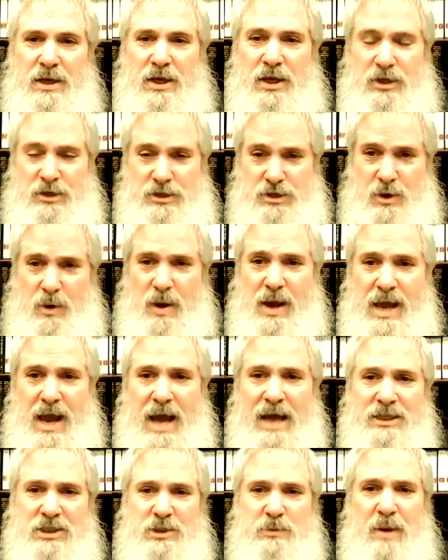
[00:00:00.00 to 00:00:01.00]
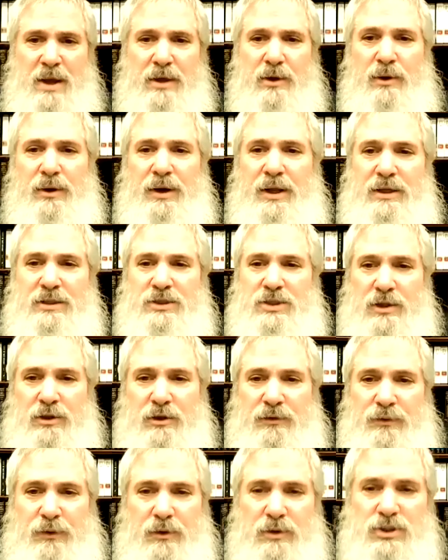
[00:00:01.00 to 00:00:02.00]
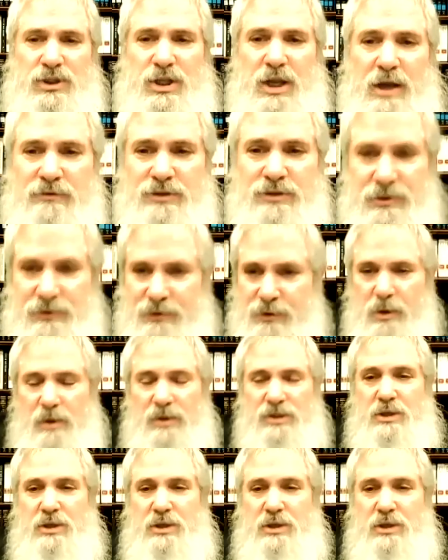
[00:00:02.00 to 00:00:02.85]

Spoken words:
So I asked my audience on the first day of Shavuos,